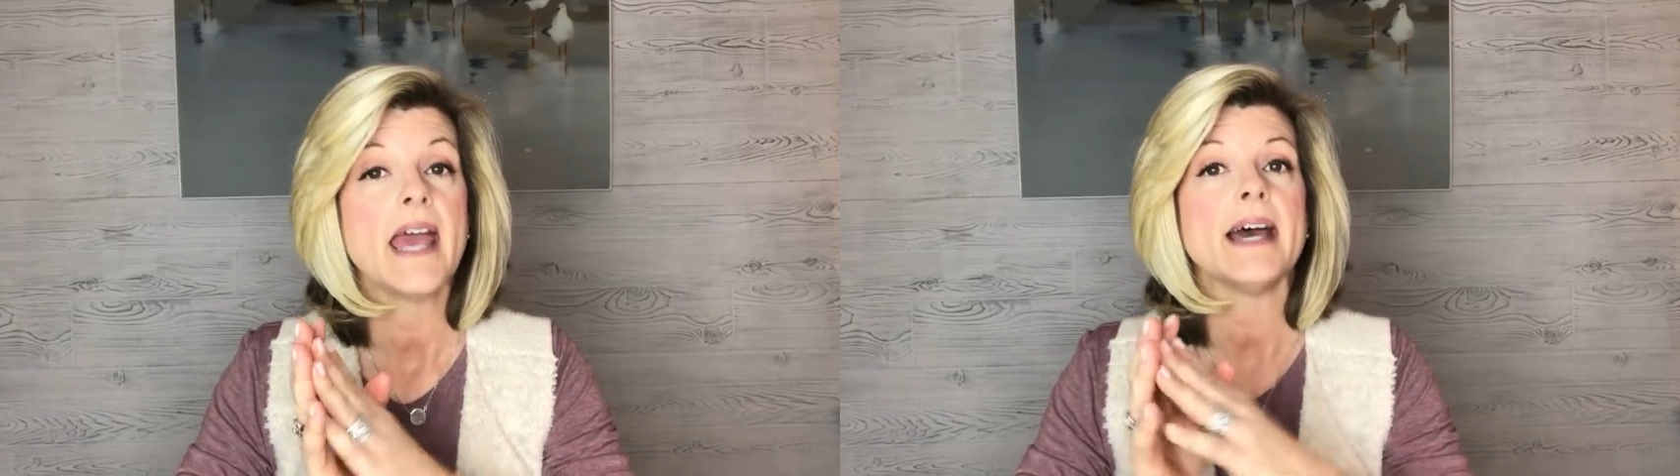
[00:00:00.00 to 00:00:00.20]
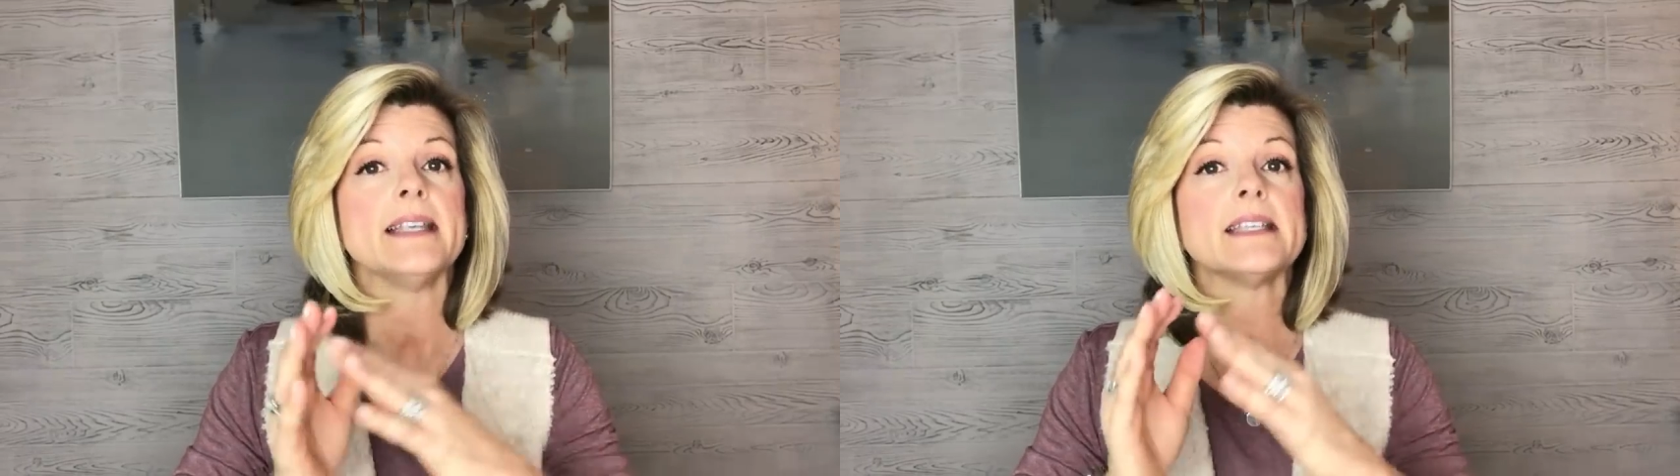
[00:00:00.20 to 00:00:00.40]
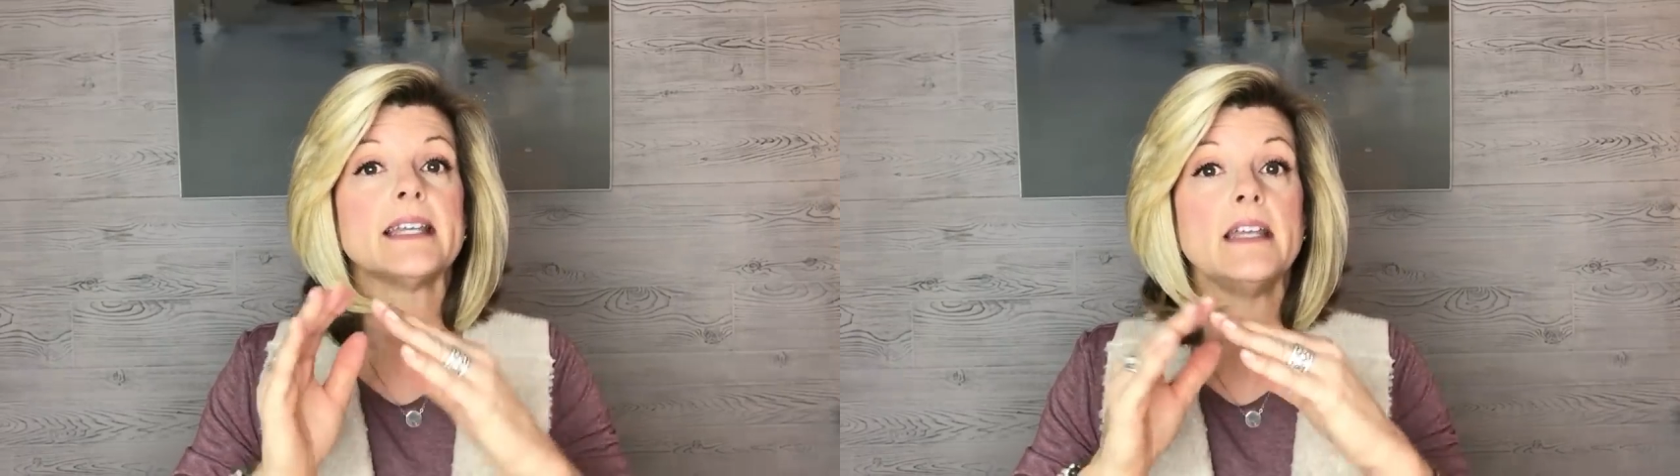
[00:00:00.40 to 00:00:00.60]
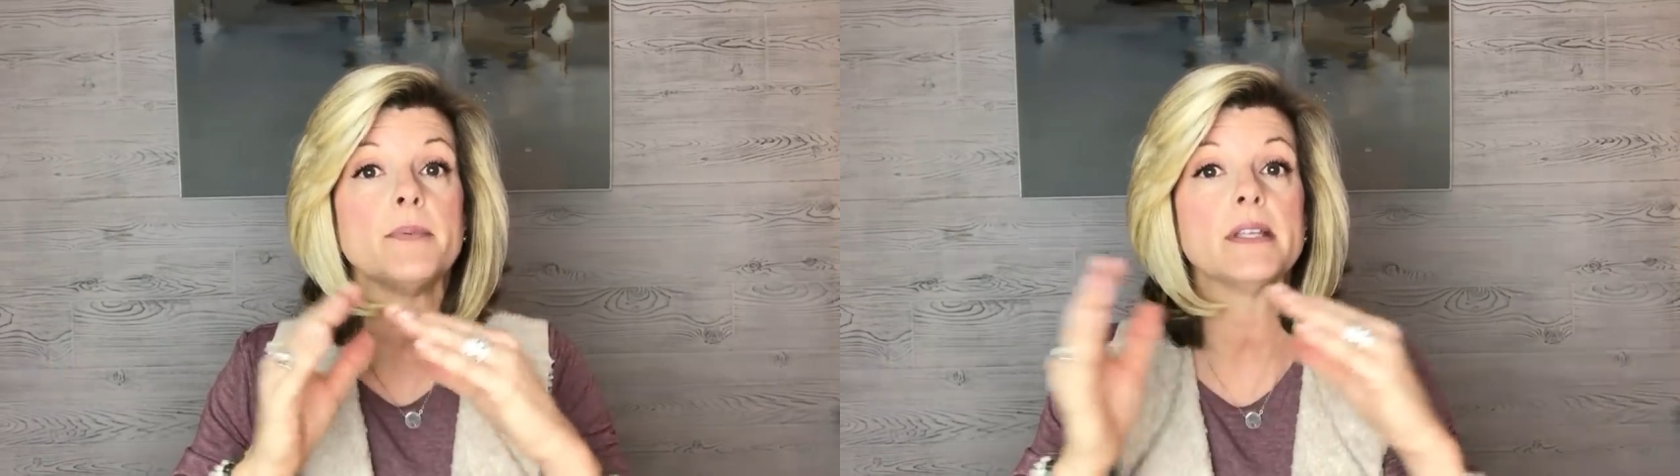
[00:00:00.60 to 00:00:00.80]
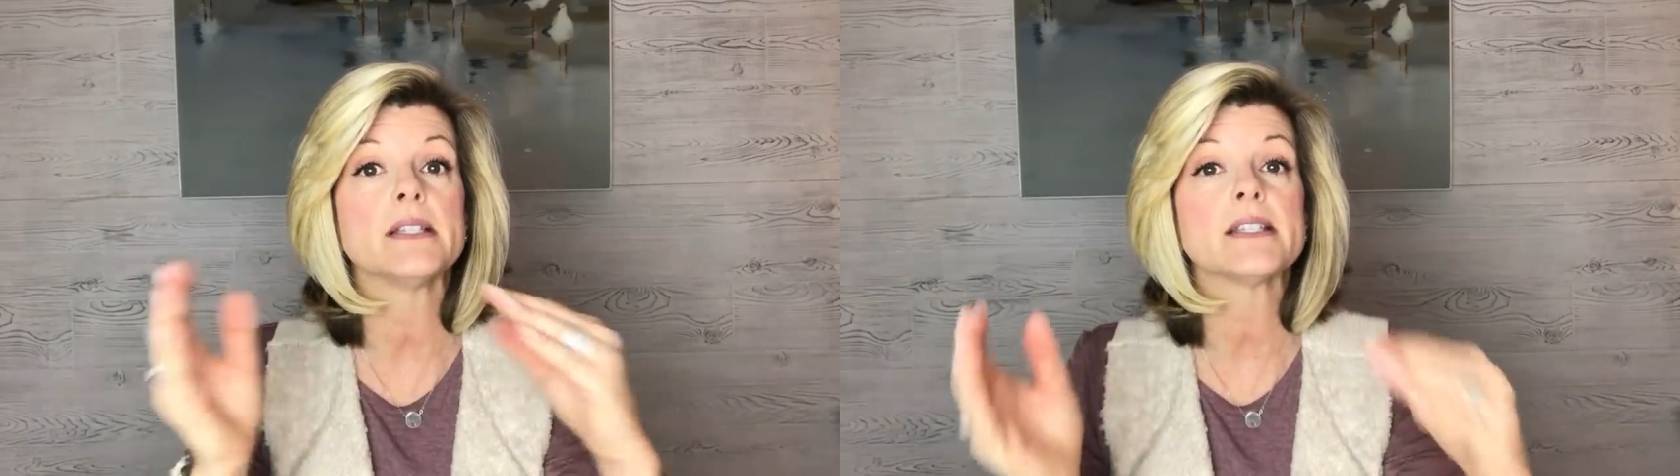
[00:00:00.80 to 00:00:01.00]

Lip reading: and to keep in